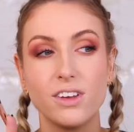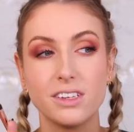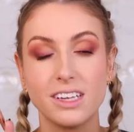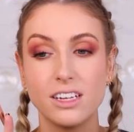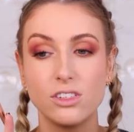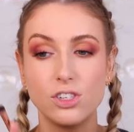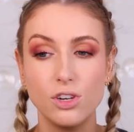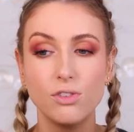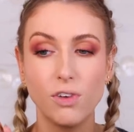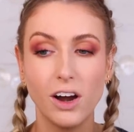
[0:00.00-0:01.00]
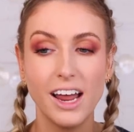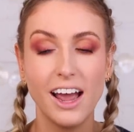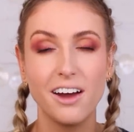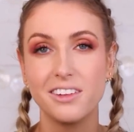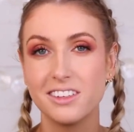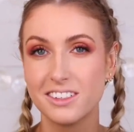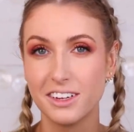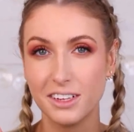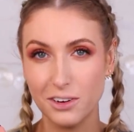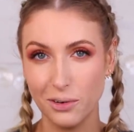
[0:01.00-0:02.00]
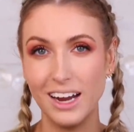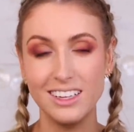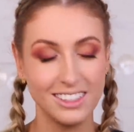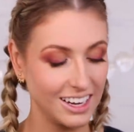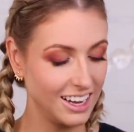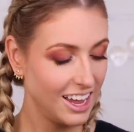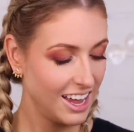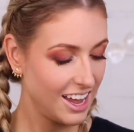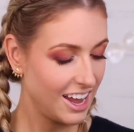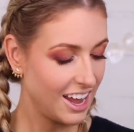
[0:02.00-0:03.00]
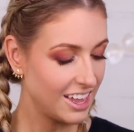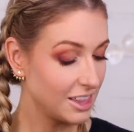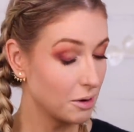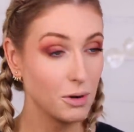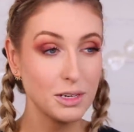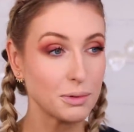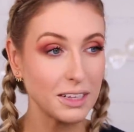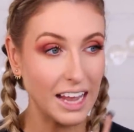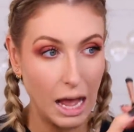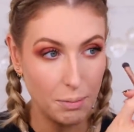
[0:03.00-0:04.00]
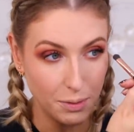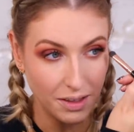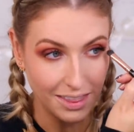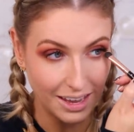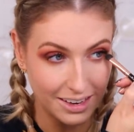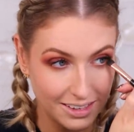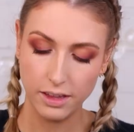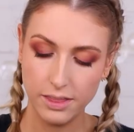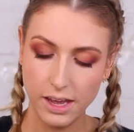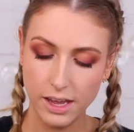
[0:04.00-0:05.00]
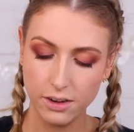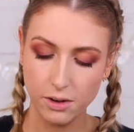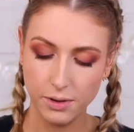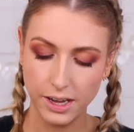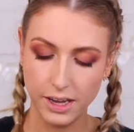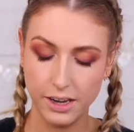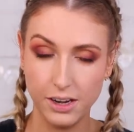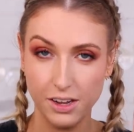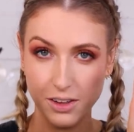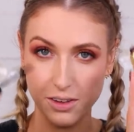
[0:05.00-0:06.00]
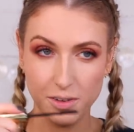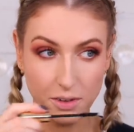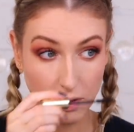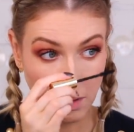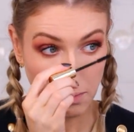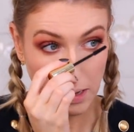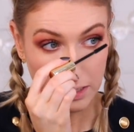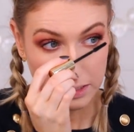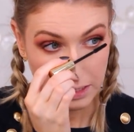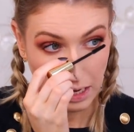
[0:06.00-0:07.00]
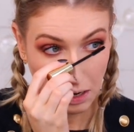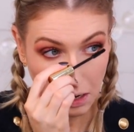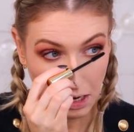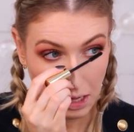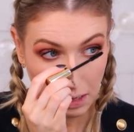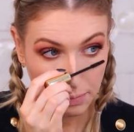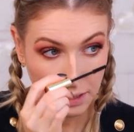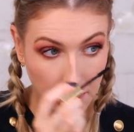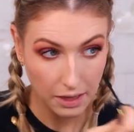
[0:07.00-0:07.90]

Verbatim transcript: feels like it's too far down, this is gonna look crazy. And then I'm always really happy with it. And then going in, mascara it up under